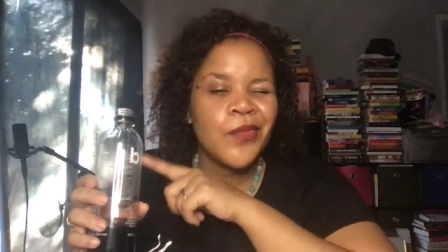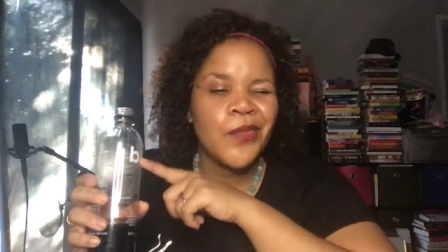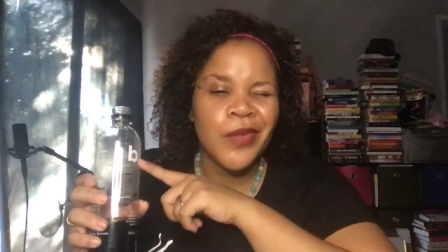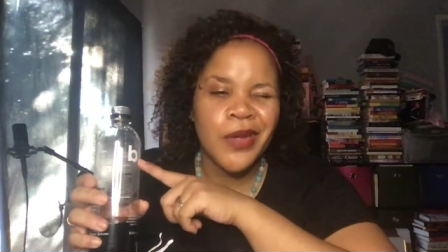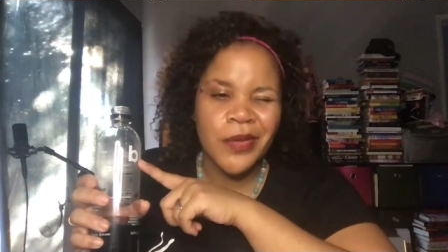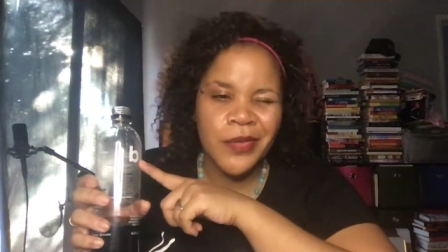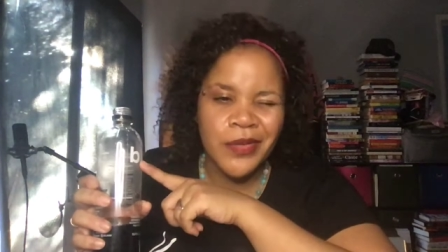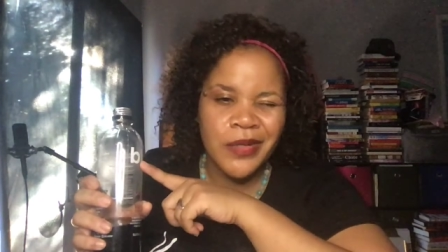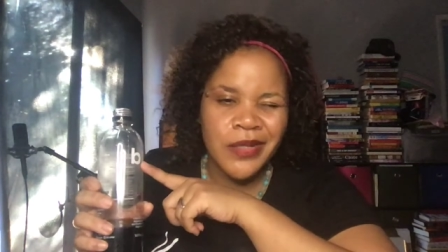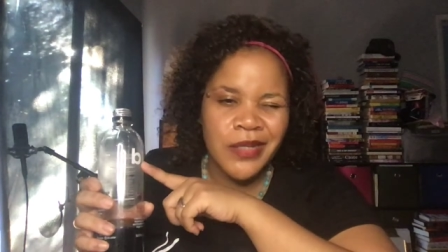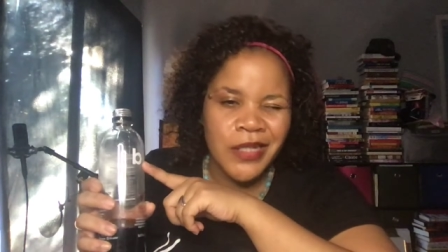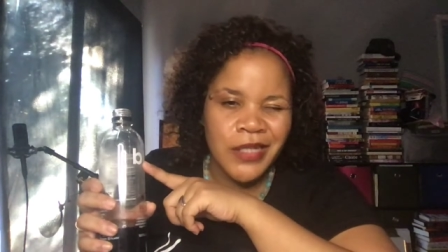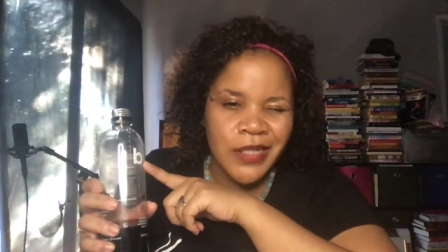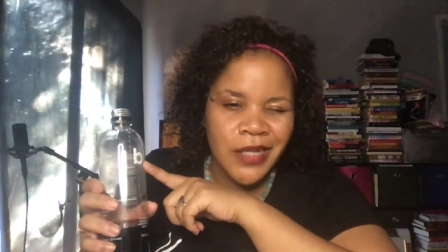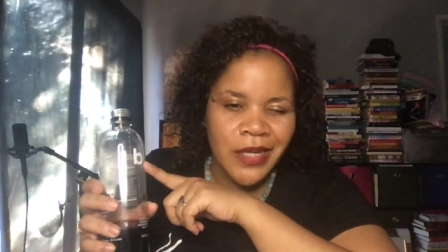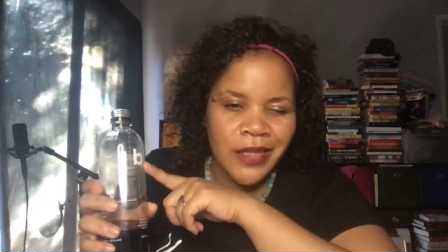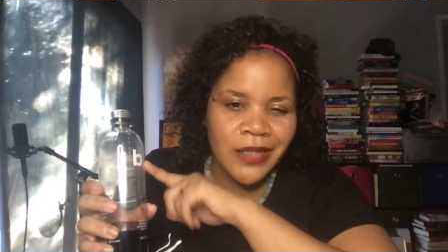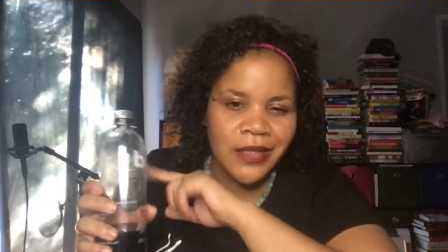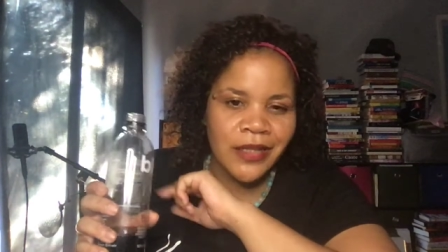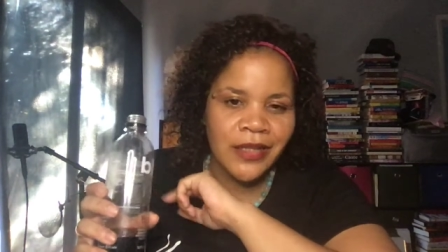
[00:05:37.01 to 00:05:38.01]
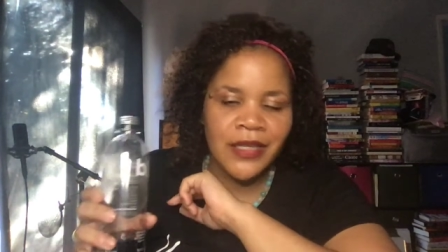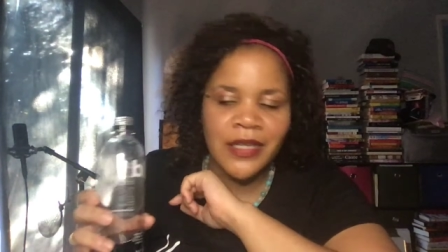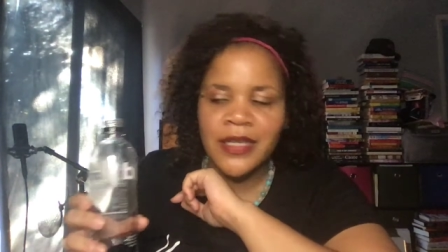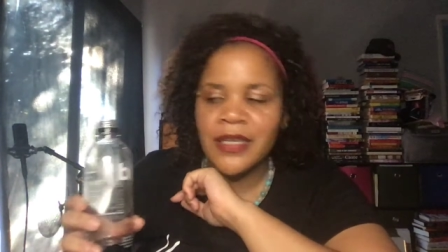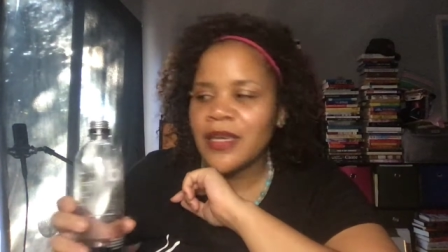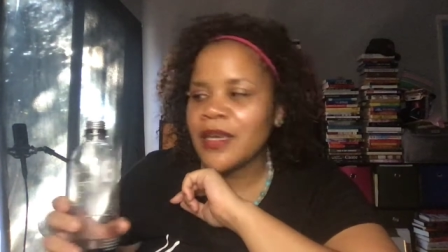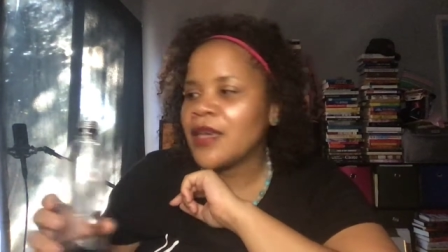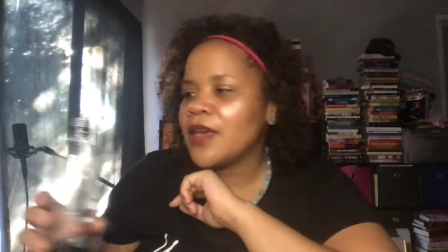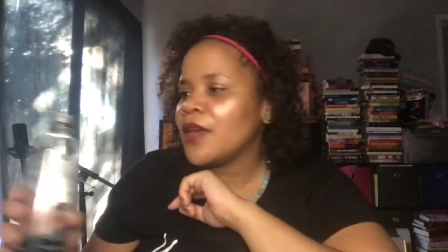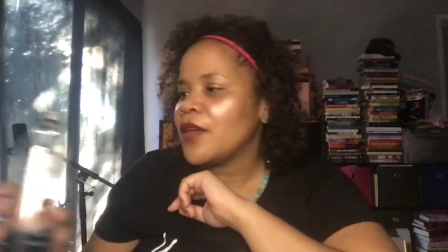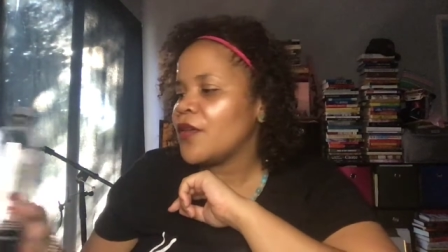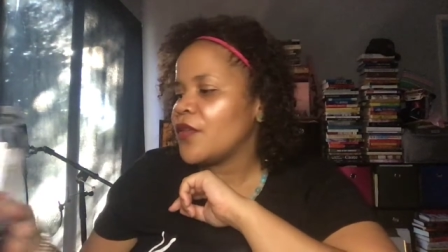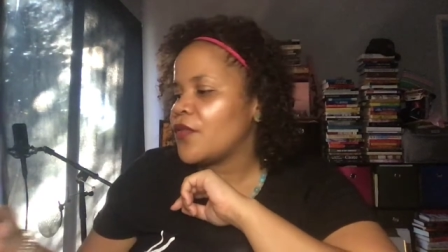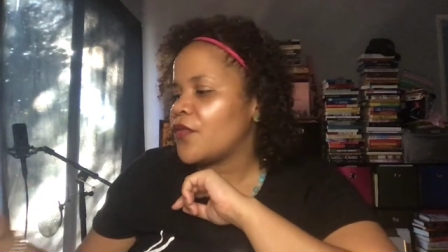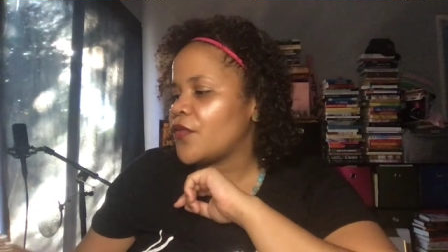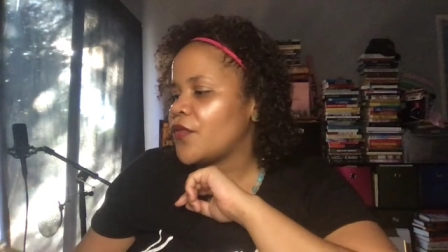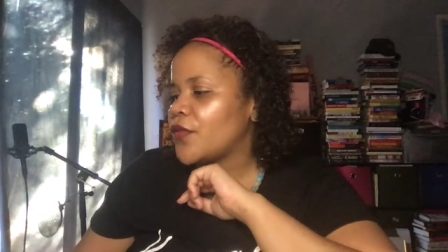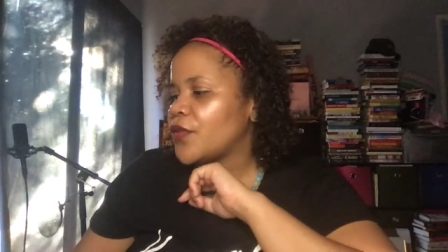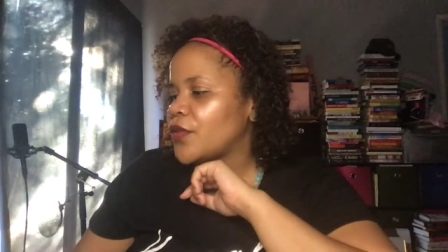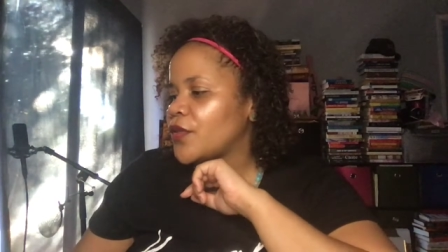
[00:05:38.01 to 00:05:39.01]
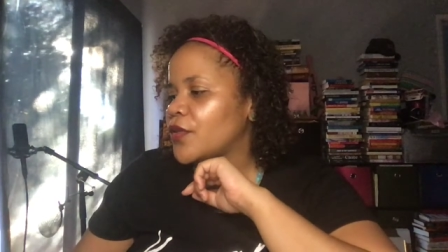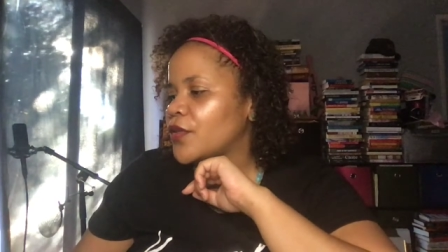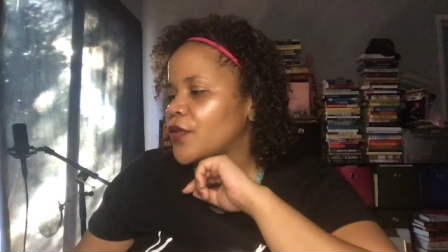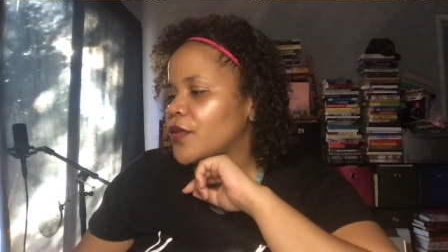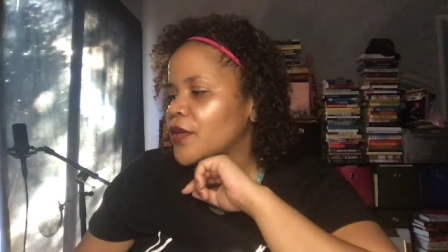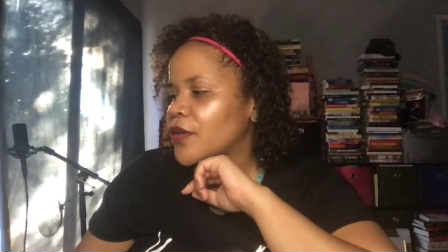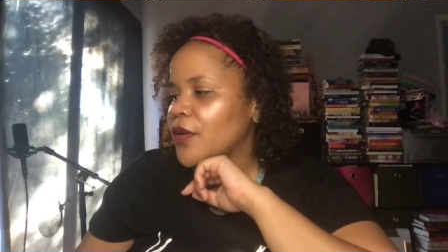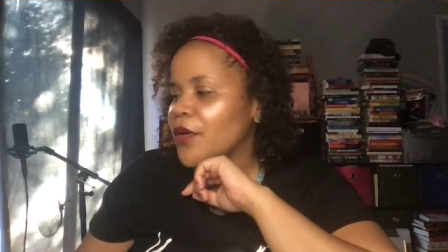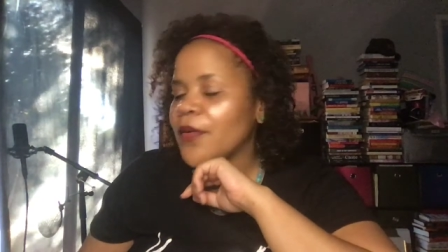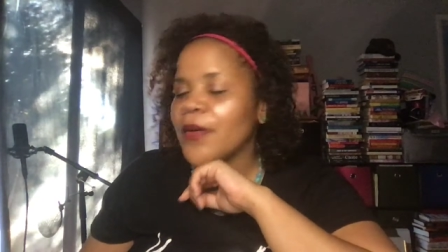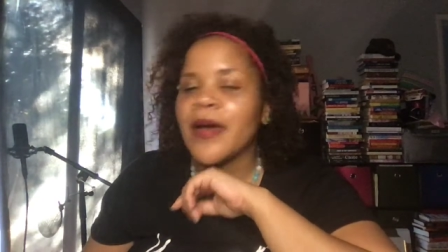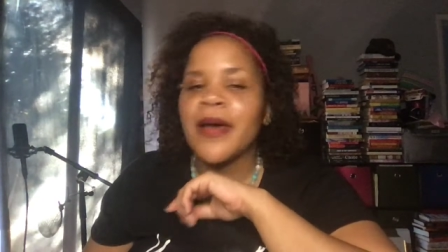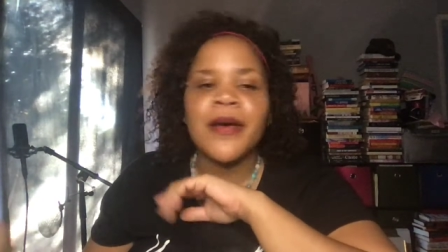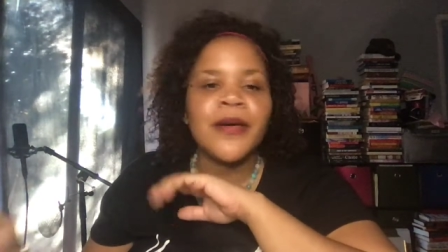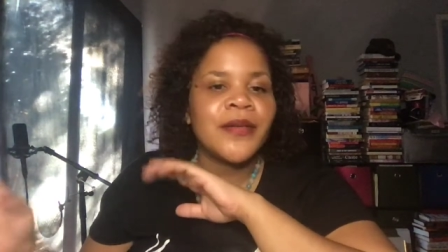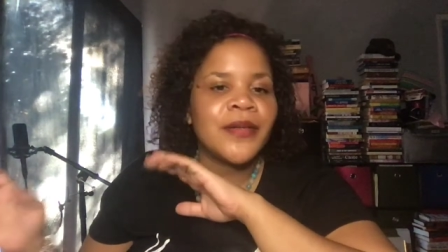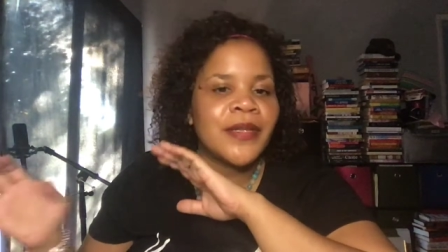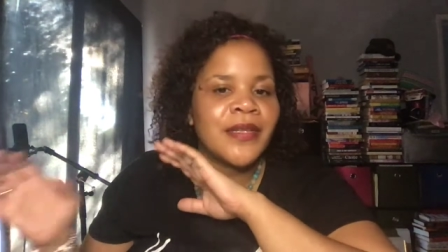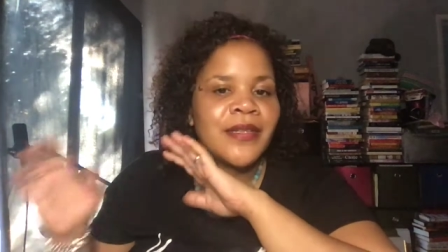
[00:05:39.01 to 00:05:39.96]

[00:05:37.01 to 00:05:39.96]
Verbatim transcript: I'll put in the chat the link for you to go out